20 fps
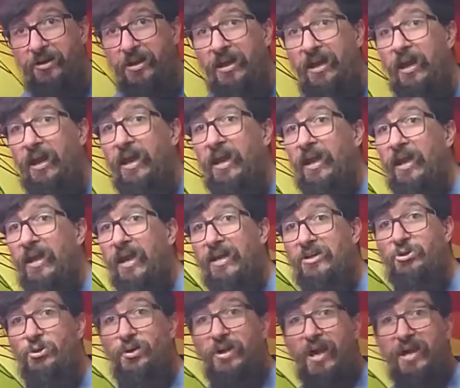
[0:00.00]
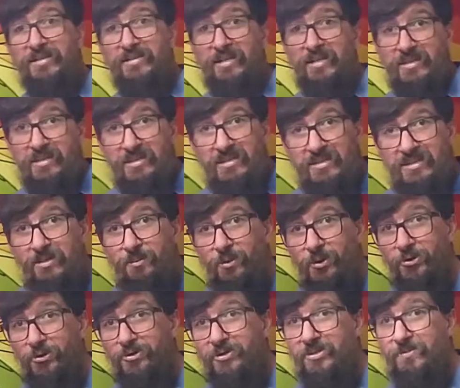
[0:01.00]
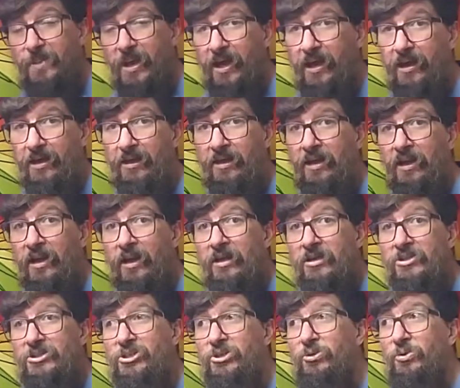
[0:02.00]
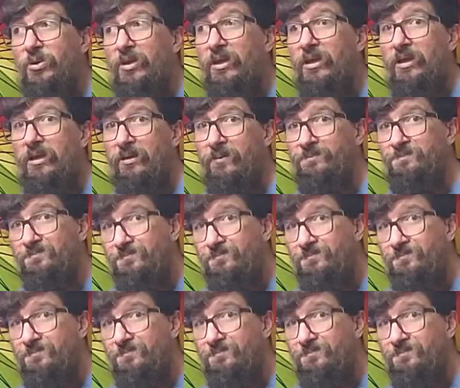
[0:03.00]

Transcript: It actually has a similar span to the